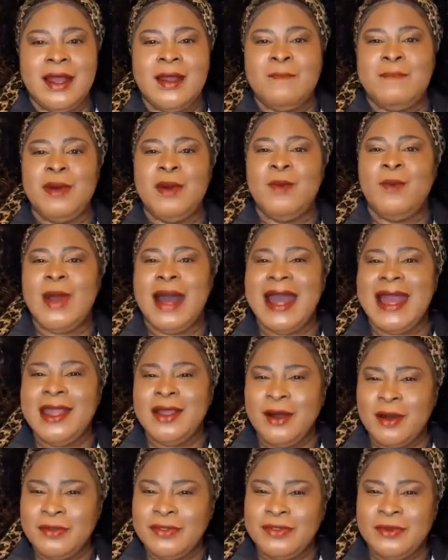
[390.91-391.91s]
But why
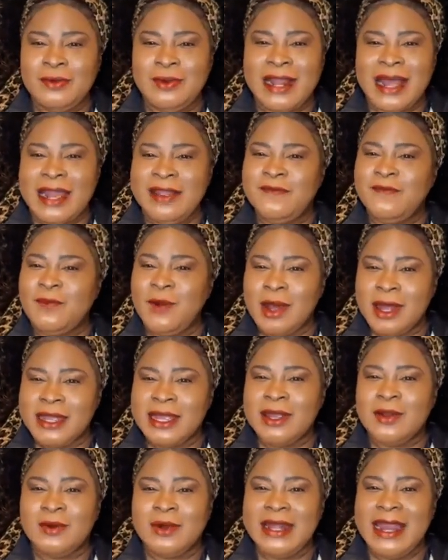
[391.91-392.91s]
go through life
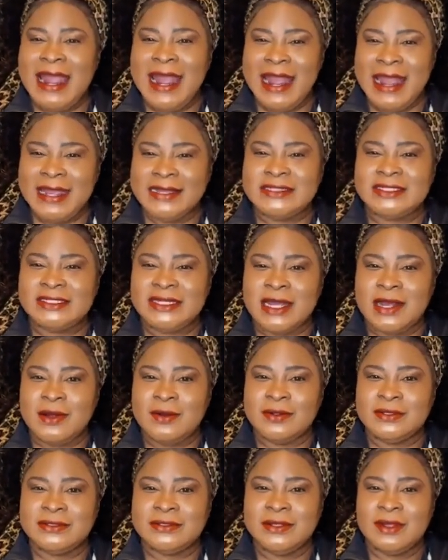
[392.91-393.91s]
walking on
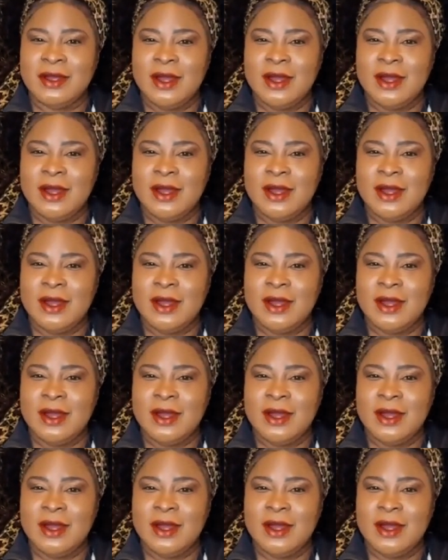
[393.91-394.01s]
eggshells?